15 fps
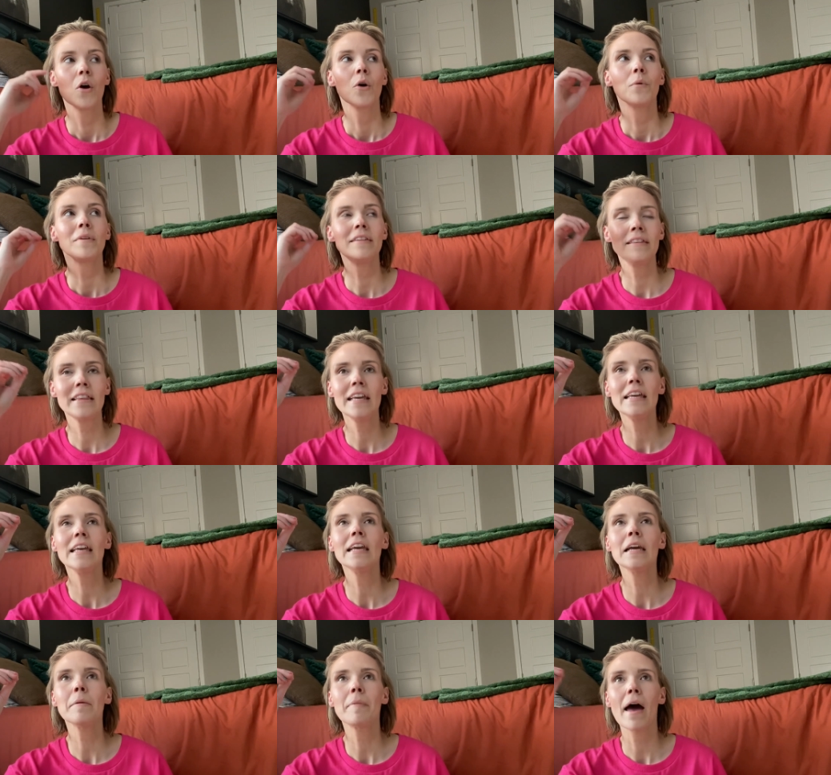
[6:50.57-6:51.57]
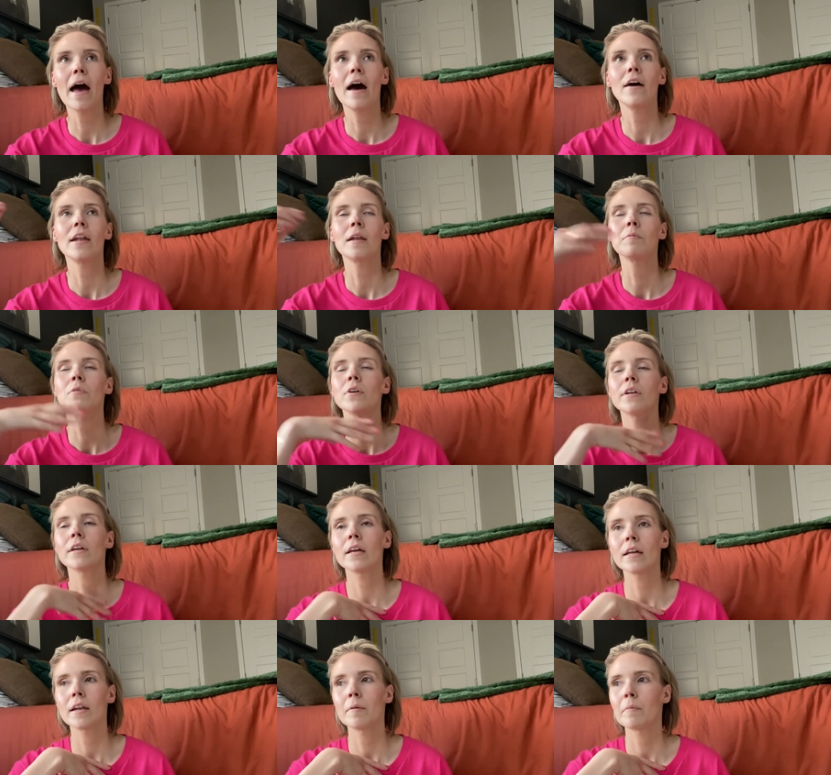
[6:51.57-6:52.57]
was thinking about, and I'm going to
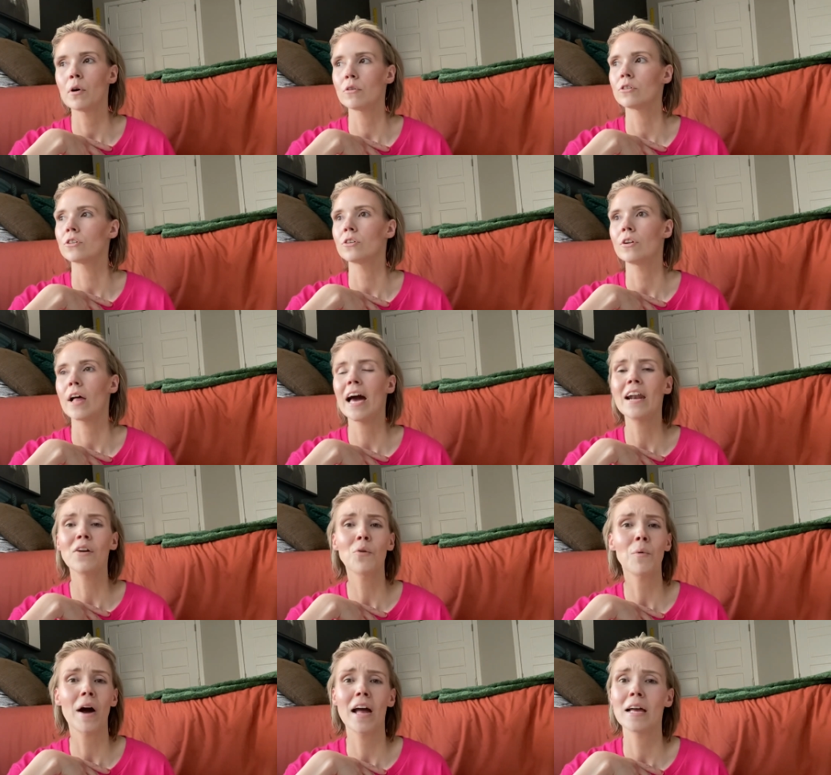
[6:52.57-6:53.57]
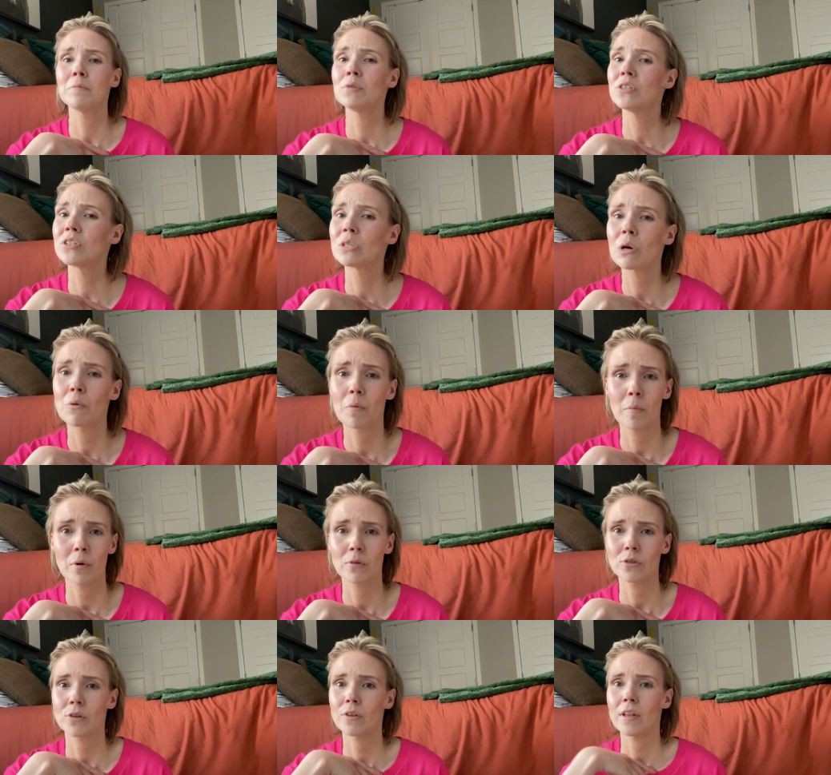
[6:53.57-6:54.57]
get emotional. I don't know why I'm so
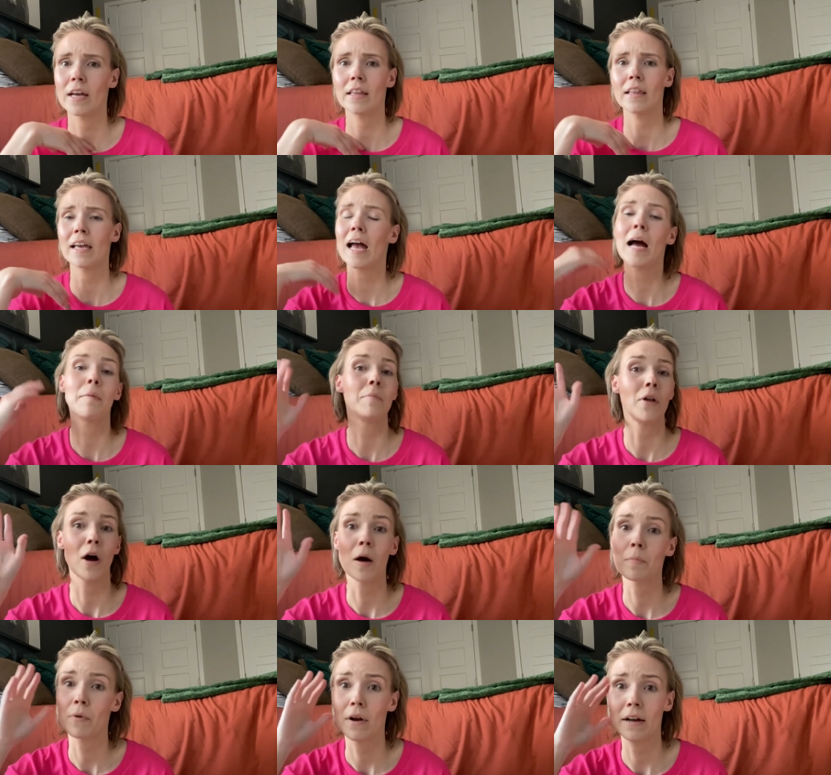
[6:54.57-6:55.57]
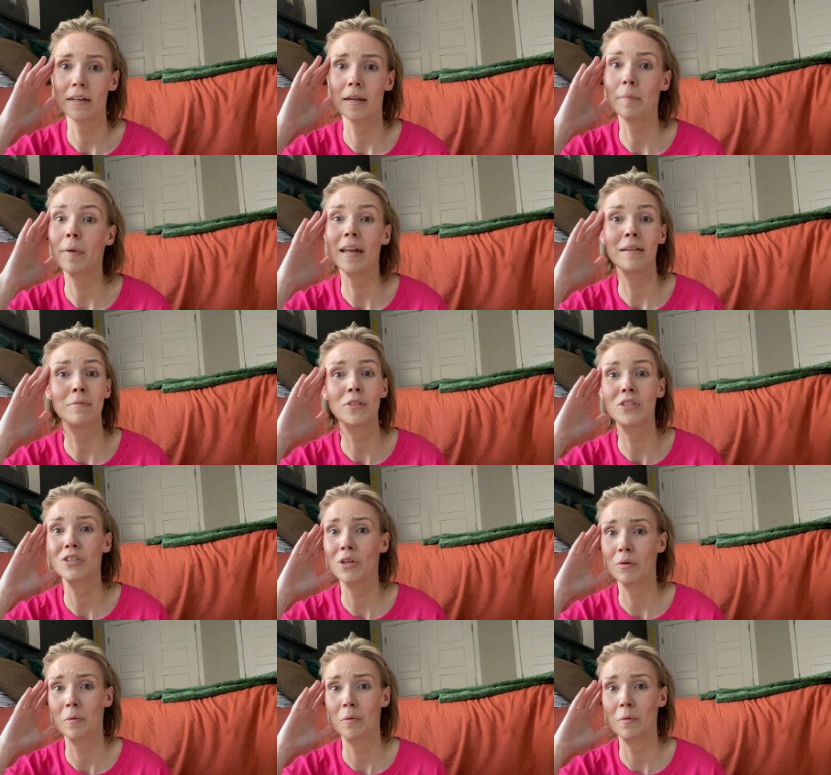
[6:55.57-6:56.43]
emotional lately. I'm not pregnant, but I'm so